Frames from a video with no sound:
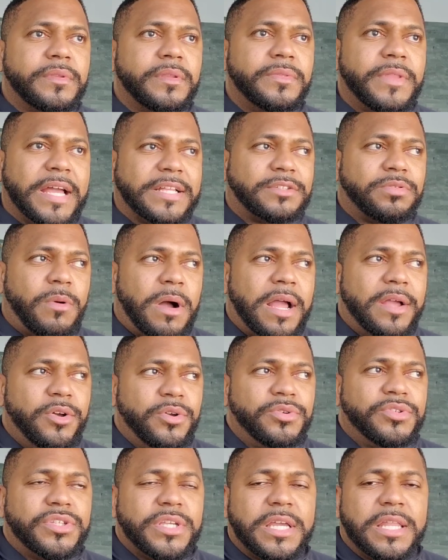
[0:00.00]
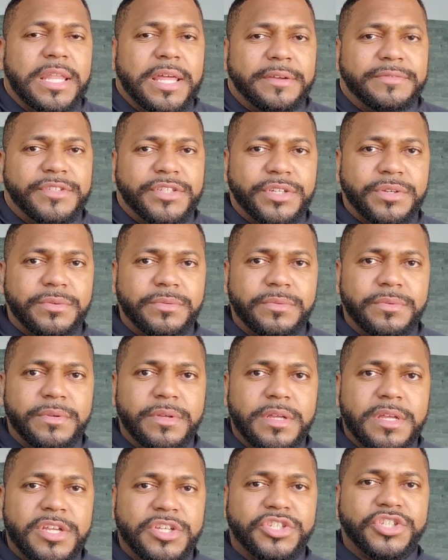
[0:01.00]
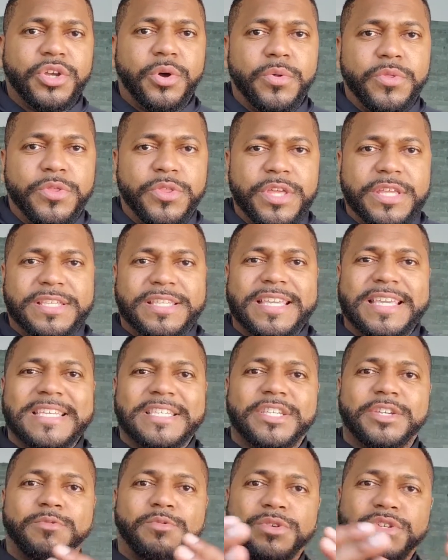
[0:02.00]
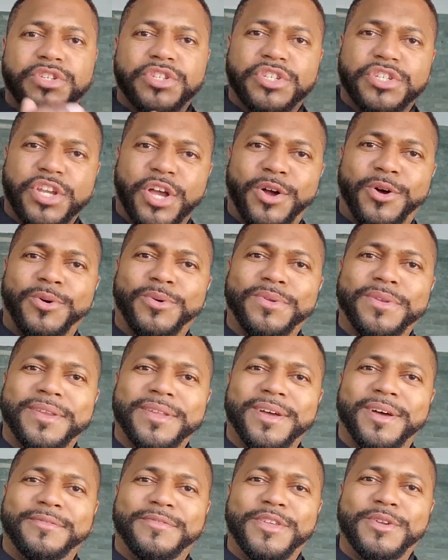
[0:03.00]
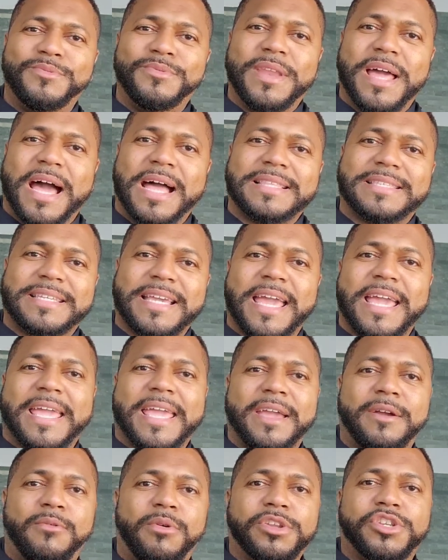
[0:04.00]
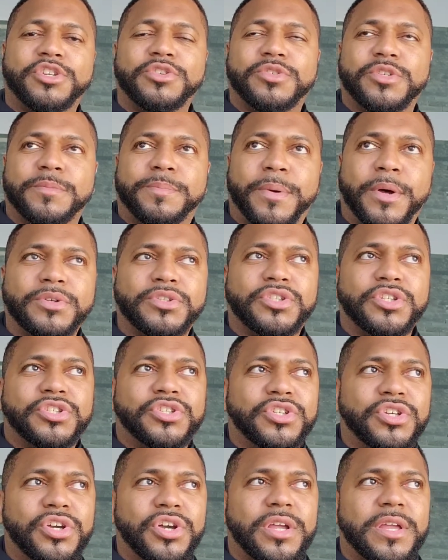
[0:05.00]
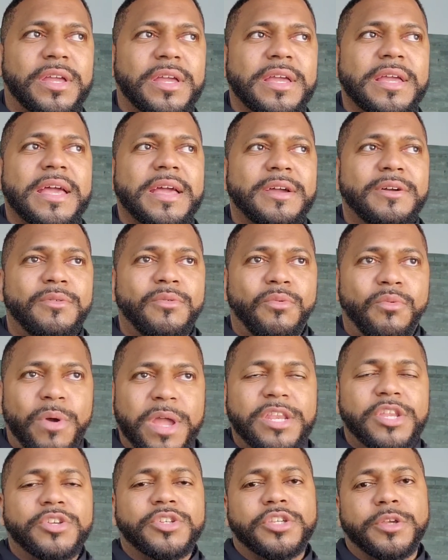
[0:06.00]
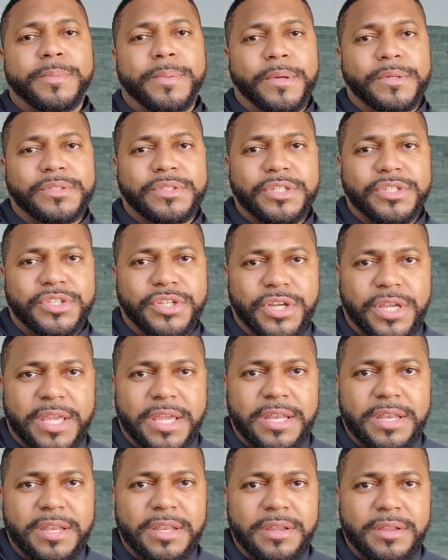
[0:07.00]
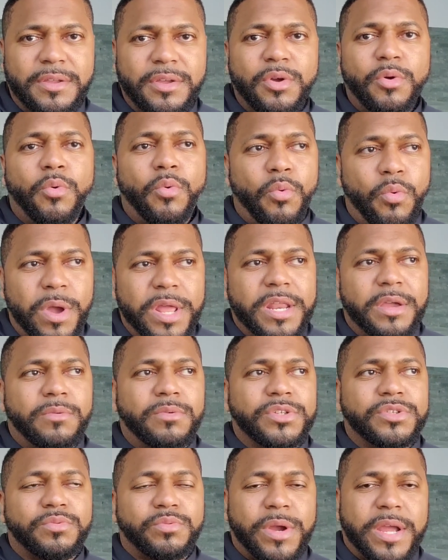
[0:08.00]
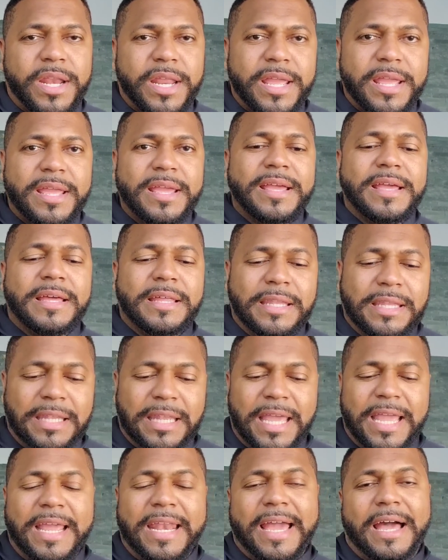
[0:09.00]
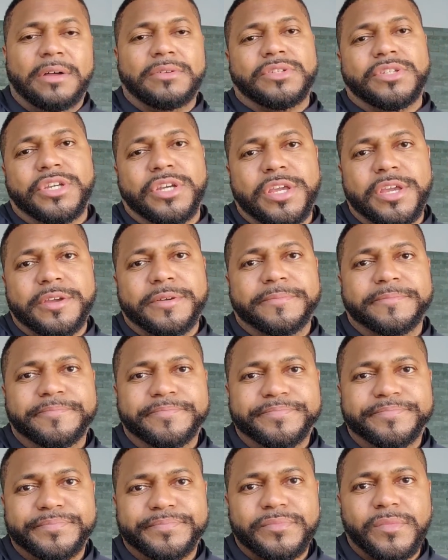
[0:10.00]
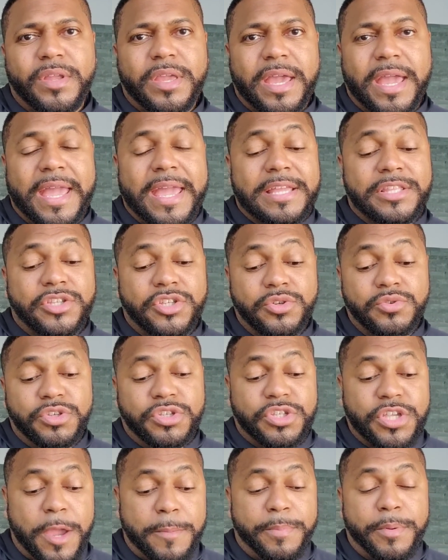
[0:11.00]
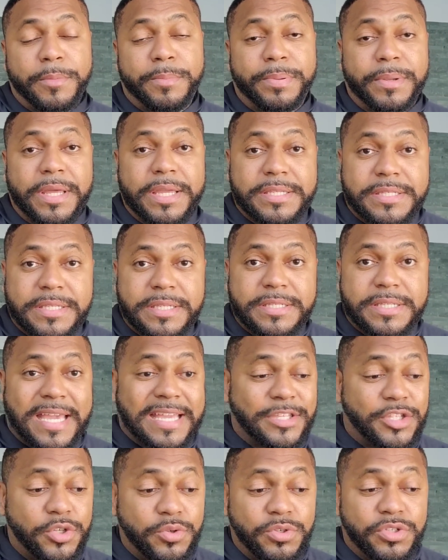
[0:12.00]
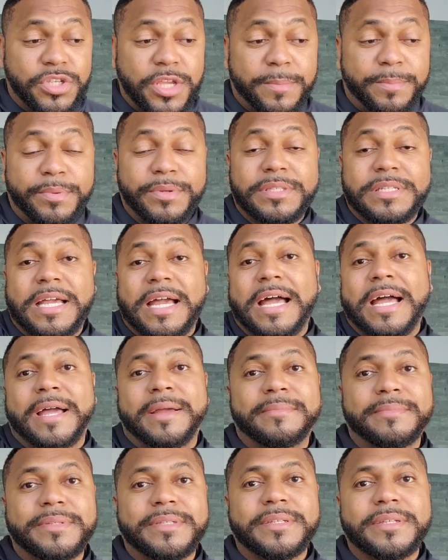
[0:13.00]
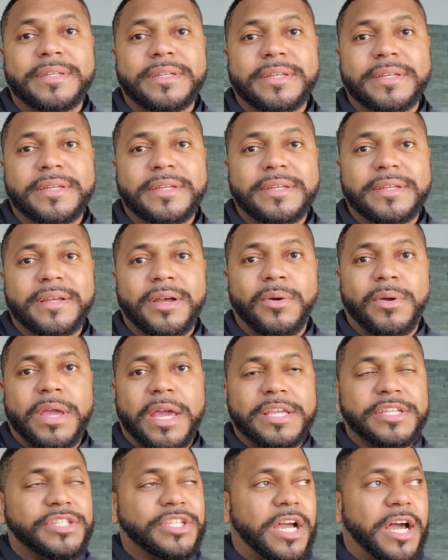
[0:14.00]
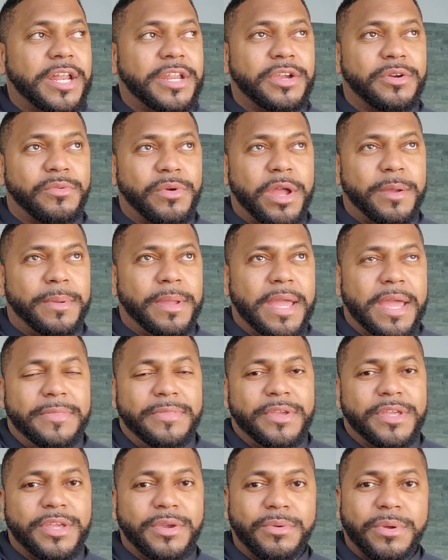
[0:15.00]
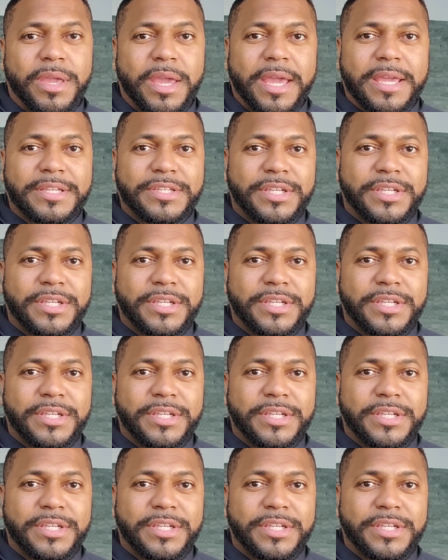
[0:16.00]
That's why Usyk left you. So this is a result of you not taking what you supposed to took when you supposed to took it, when it was ready, laid out to you. Okay, in two separate places at two separate times. Okay, Saudi Arabia and the UK.